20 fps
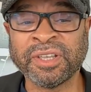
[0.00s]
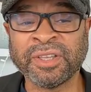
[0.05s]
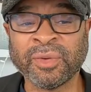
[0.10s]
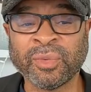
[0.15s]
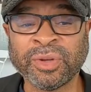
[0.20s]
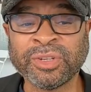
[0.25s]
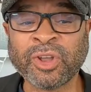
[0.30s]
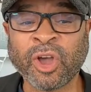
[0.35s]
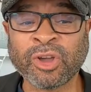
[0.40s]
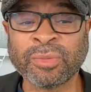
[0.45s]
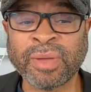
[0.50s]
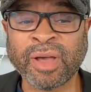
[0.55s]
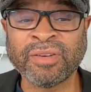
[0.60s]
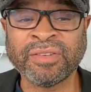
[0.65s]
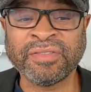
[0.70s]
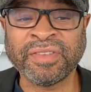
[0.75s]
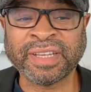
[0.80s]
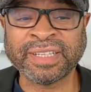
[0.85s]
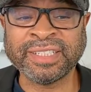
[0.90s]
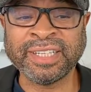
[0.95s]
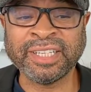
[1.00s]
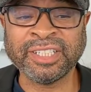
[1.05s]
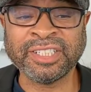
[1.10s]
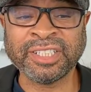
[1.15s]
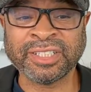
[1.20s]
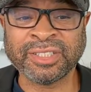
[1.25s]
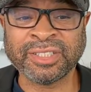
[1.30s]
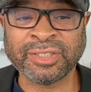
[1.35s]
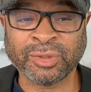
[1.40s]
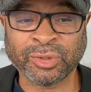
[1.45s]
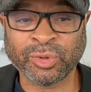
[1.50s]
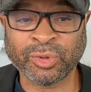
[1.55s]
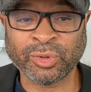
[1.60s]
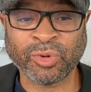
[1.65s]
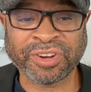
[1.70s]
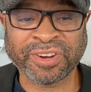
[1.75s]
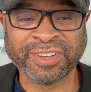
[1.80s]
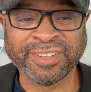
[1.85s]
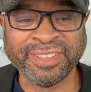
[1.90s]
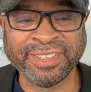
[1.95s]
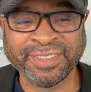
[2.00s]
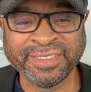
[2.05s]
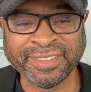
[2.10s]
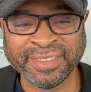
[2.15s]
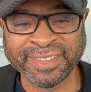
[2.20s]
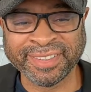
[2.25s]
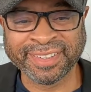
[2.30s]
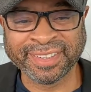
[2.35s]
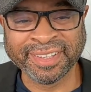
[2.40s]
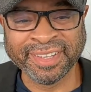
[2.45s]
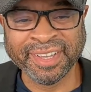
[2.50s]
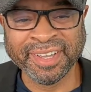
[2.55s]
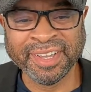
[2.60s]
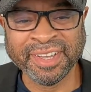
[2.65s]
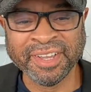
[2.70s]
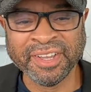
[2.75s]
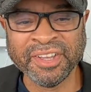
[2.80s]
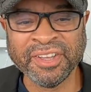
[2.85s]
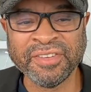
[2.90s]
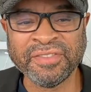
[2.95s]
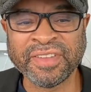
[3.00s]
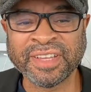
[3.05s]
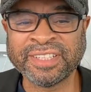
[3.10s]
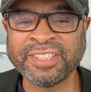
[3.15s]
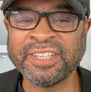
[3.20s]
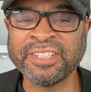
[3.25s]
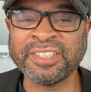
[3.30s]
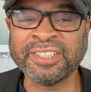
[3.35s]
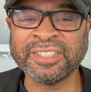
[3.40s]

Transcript: We're talking about fictitious disorder. Fictitious